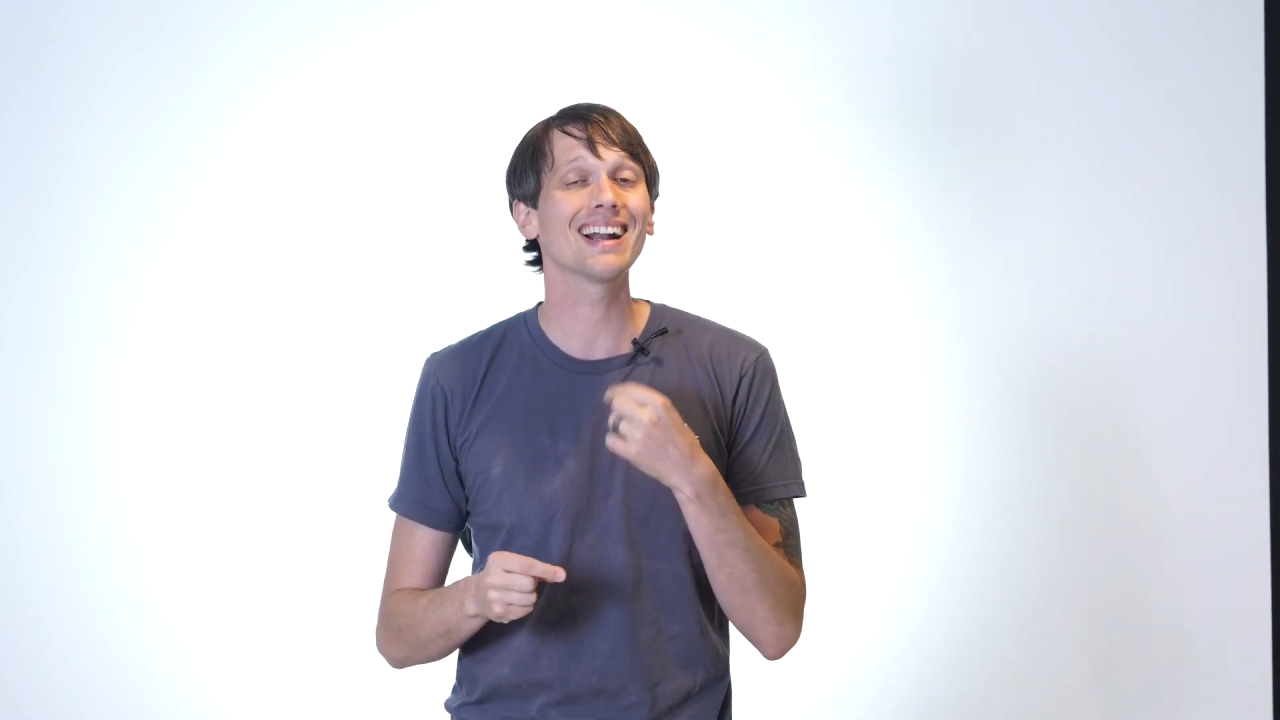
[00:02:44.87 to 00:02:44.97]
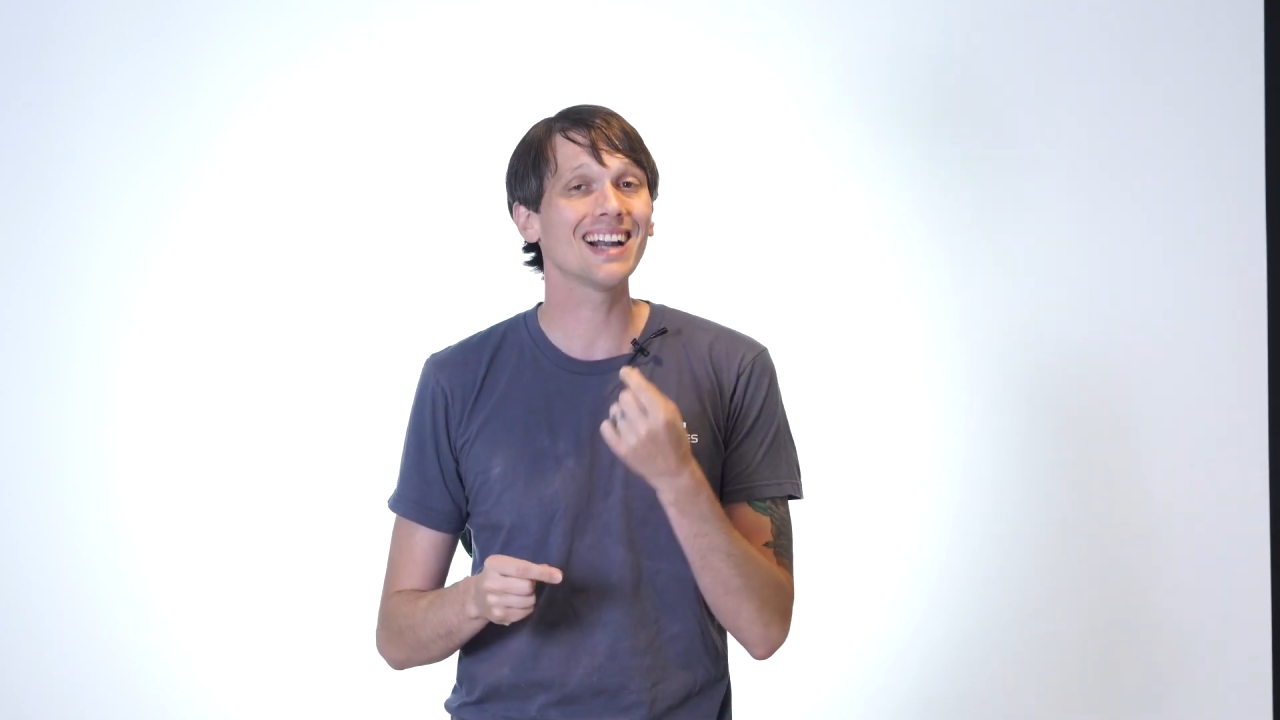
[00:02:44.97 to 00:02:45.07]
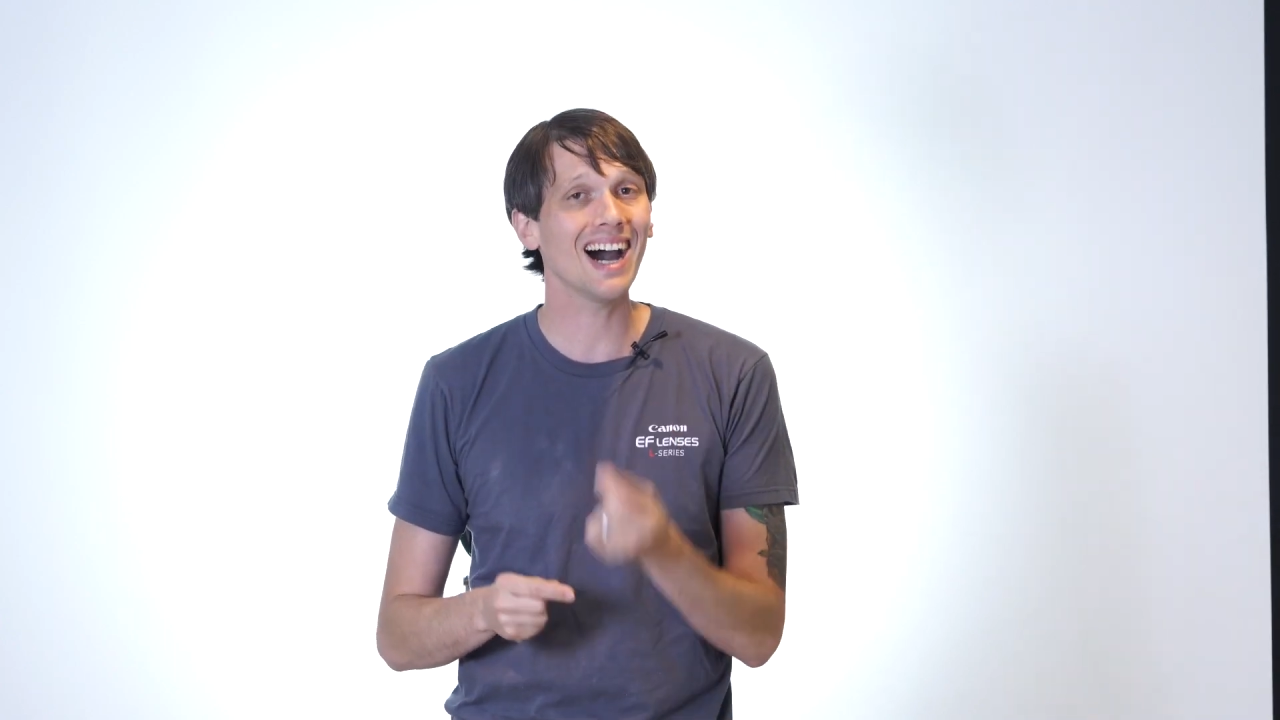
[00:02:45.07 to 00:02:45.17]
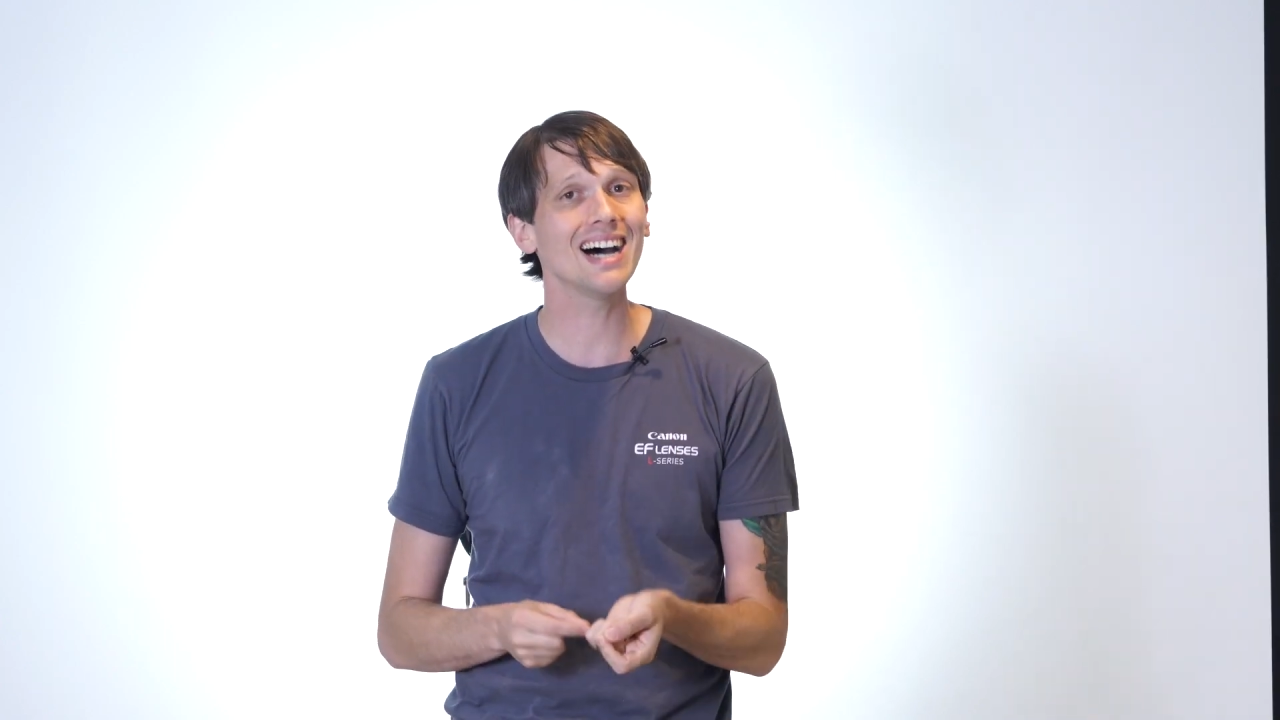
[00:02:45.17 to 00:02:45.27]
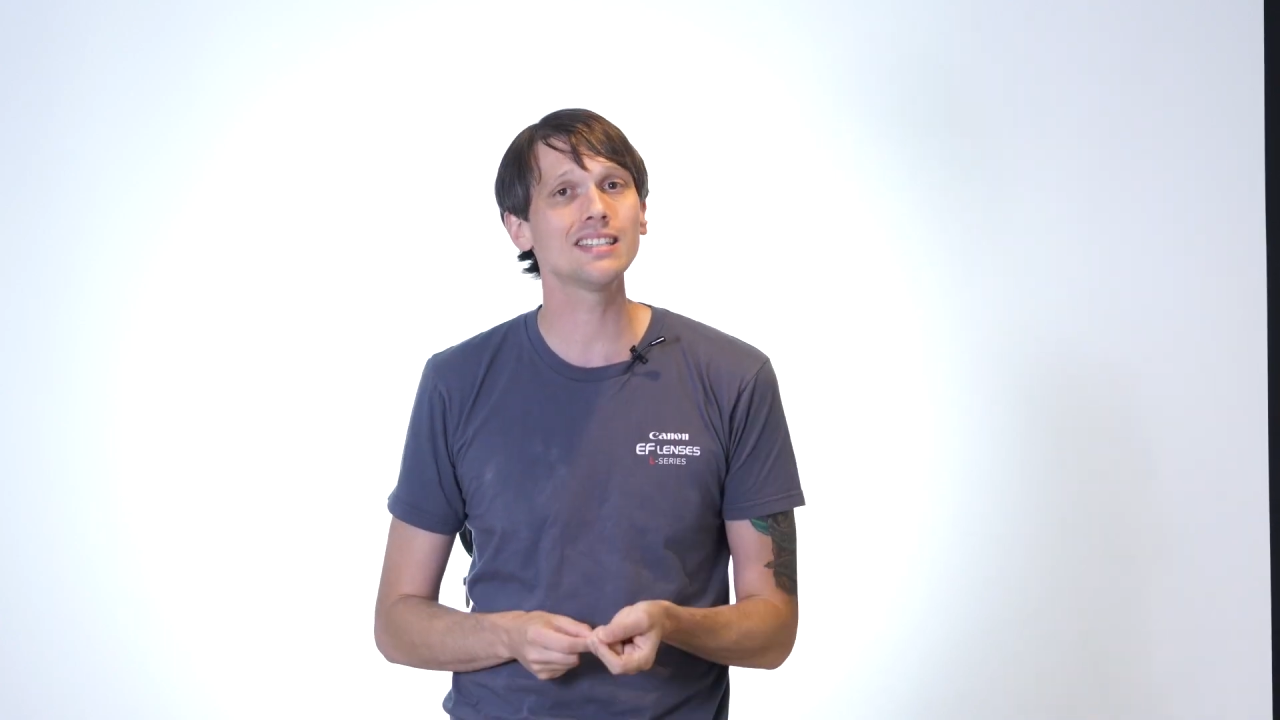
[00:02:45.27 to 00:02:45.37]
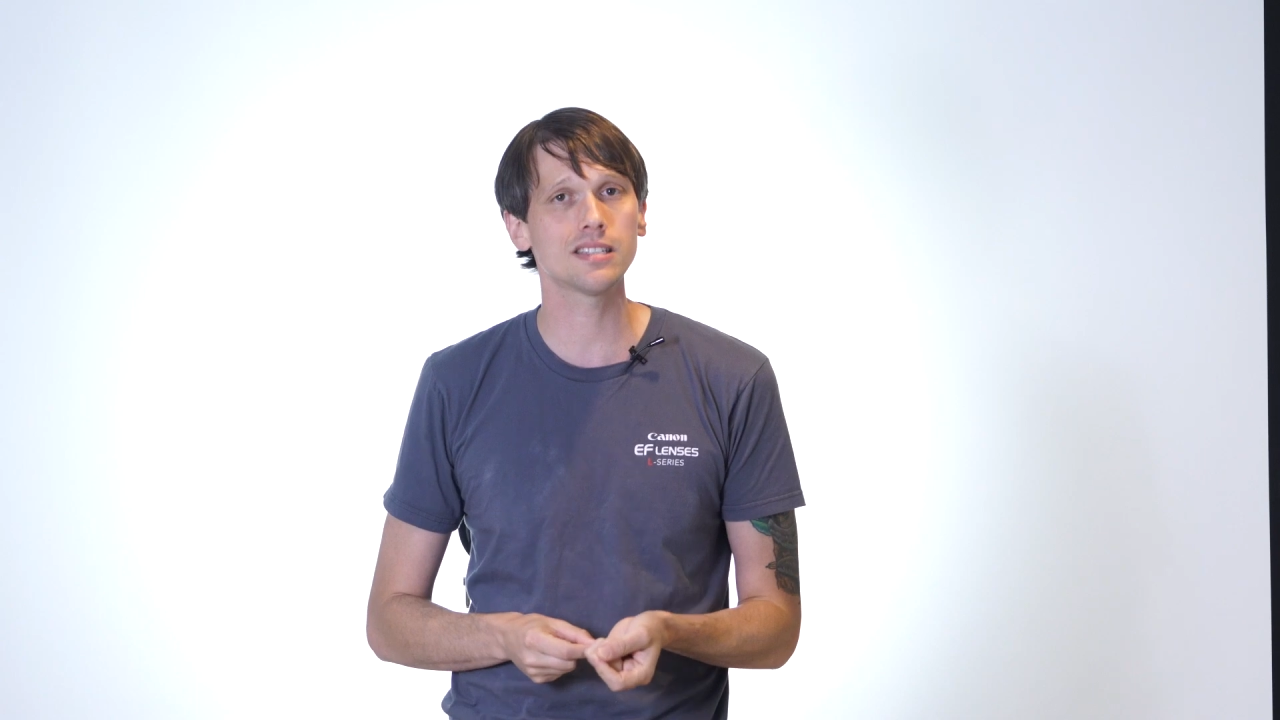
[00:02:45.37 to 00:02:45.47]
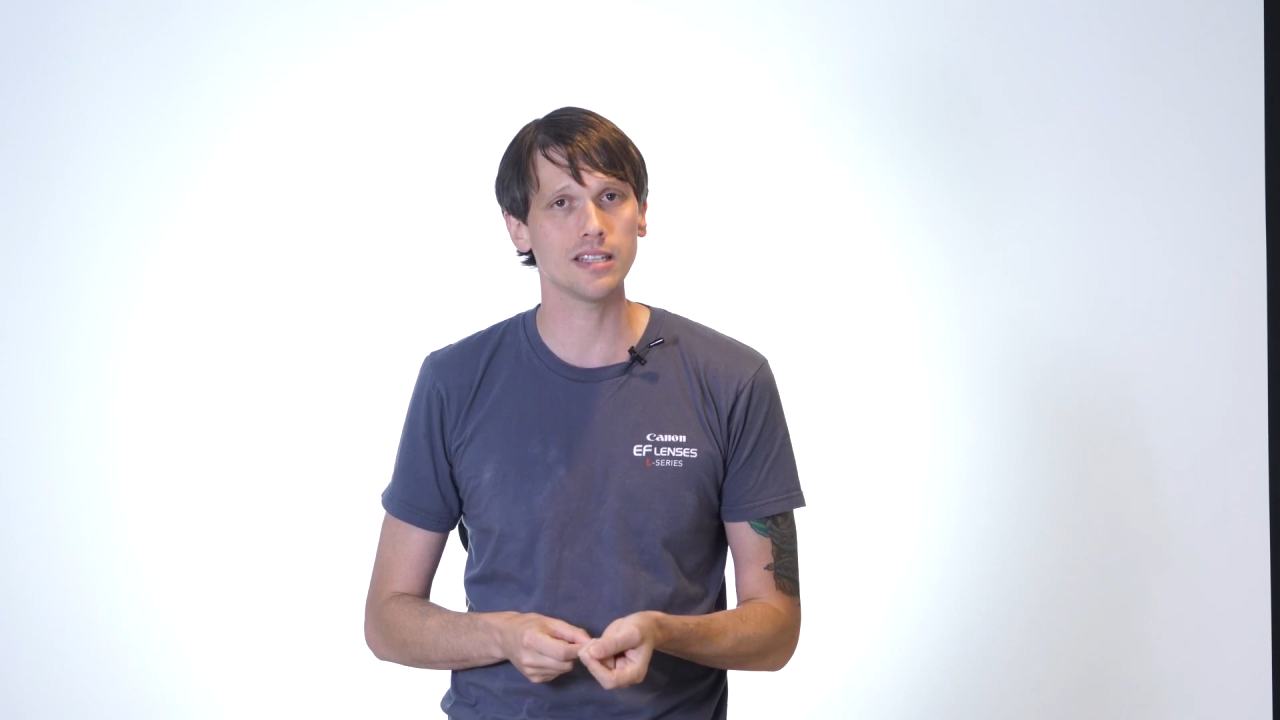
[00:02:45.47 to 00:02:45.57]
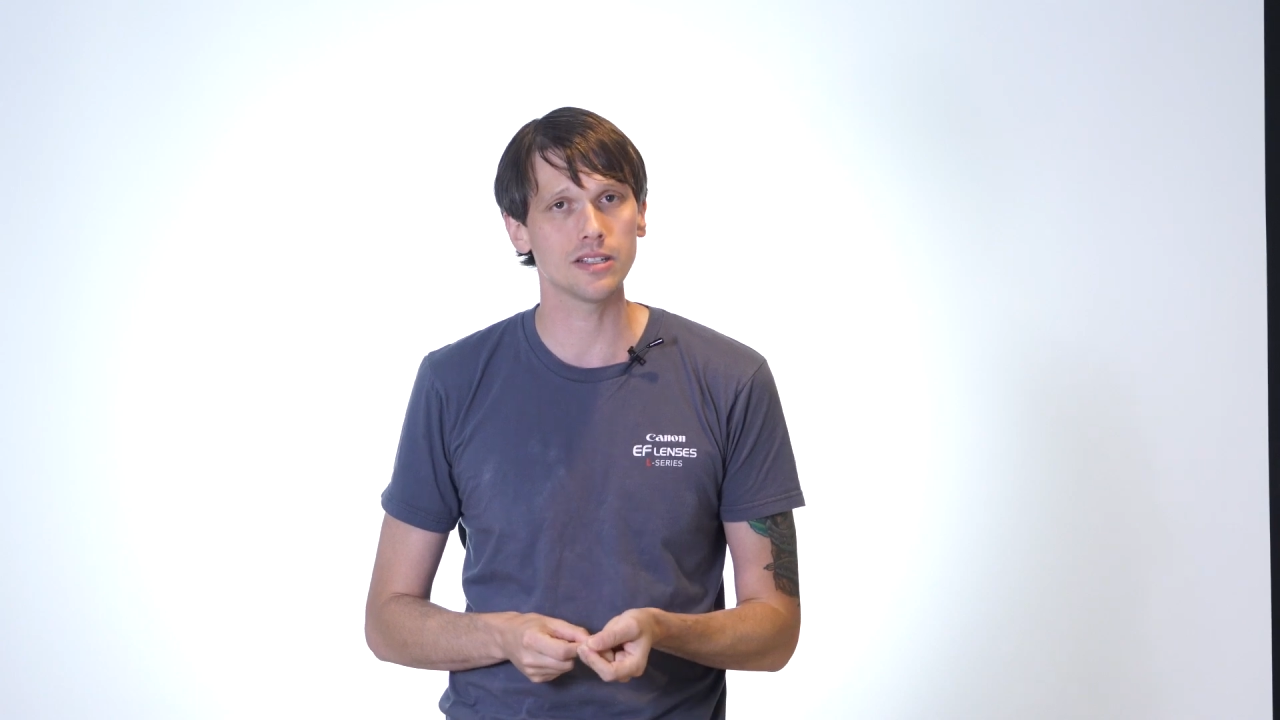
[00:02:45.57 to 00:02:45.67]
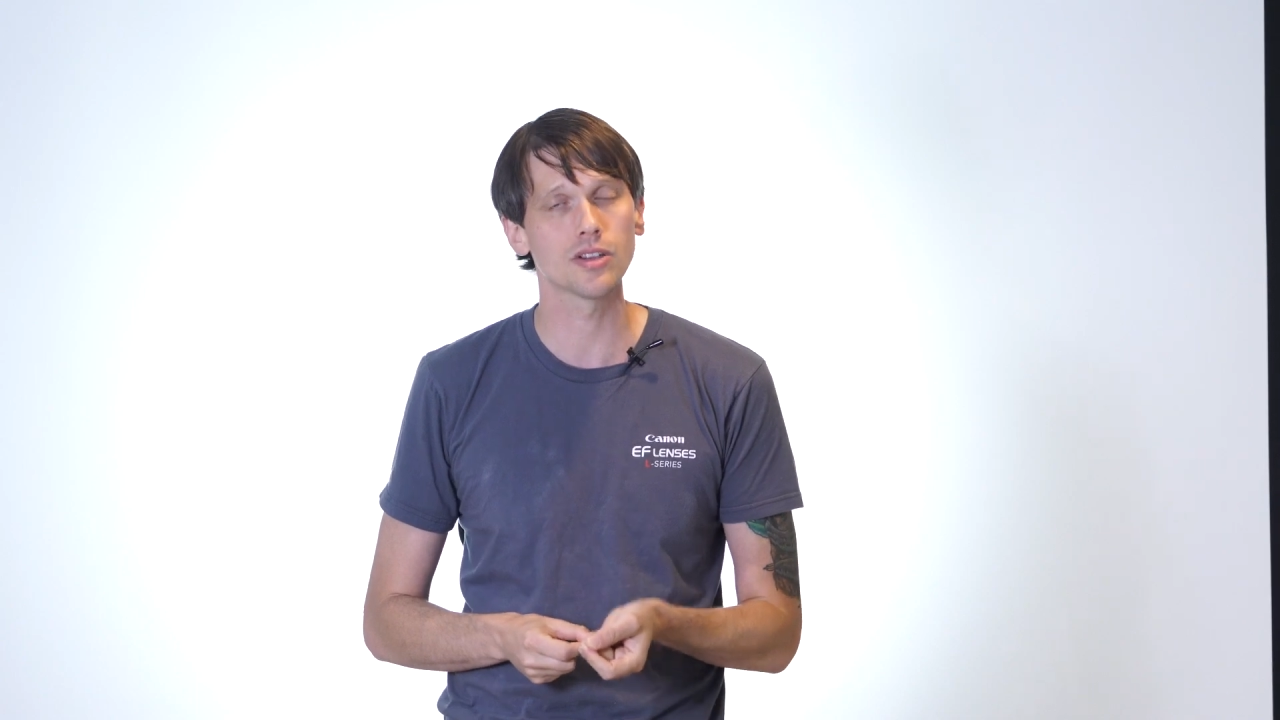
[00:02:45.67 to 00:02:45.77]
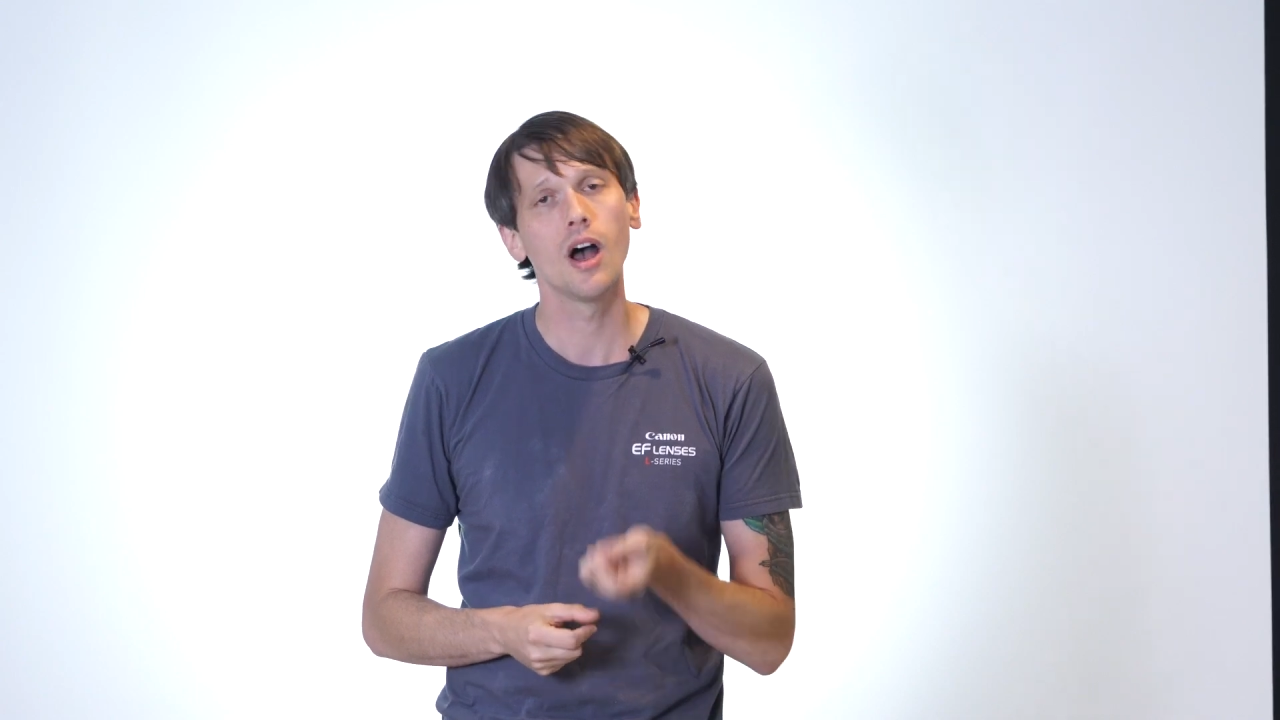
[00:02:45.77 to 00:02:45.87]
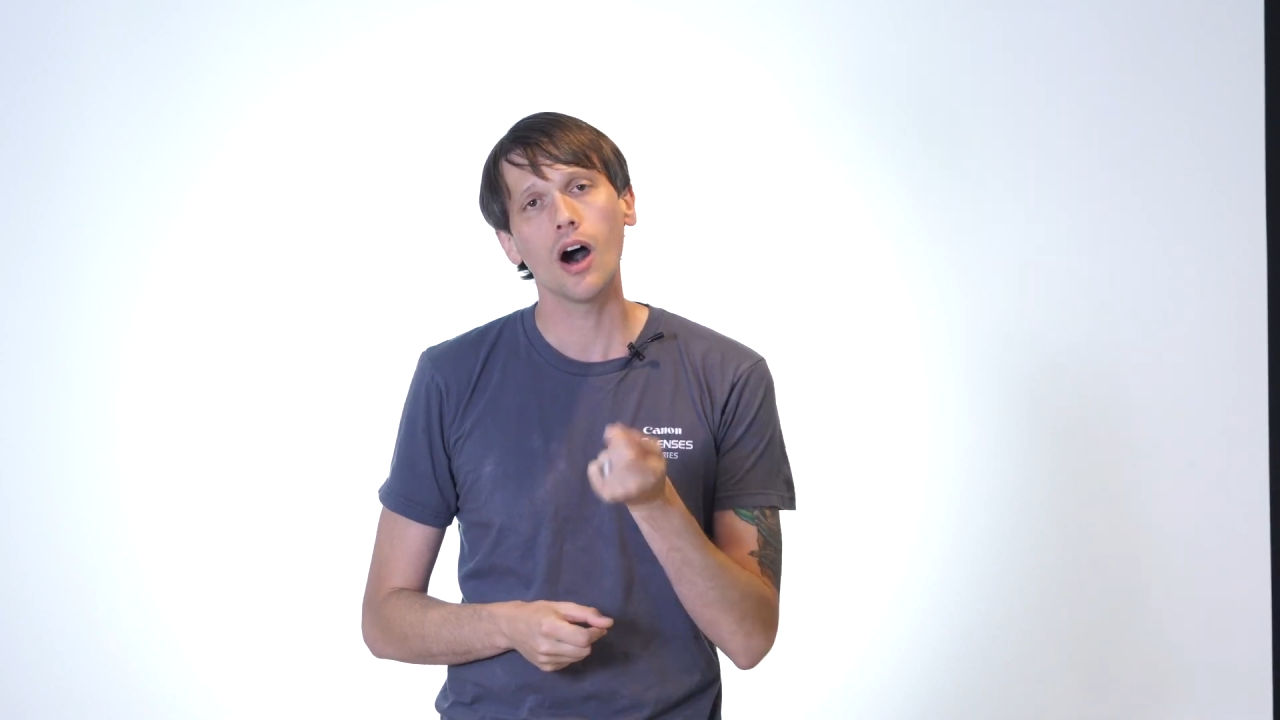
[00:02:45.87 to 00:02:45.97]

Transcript: constant.